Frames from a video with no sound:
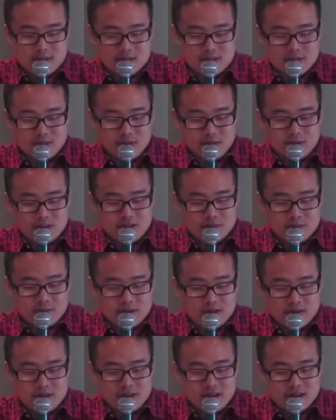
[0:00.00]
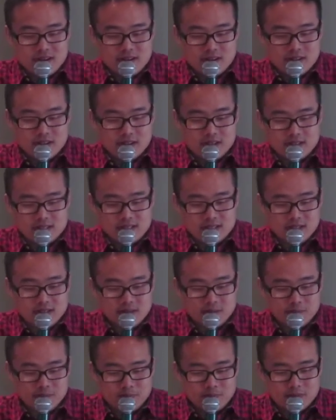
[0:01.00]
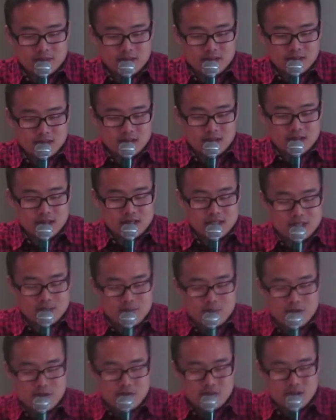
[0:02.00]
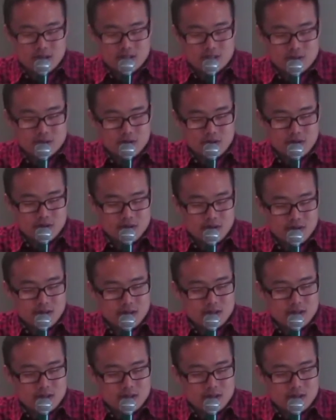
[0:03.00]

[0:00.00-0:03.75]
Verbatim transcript: So, Lord, I pray right now that uh, I just be a vessel.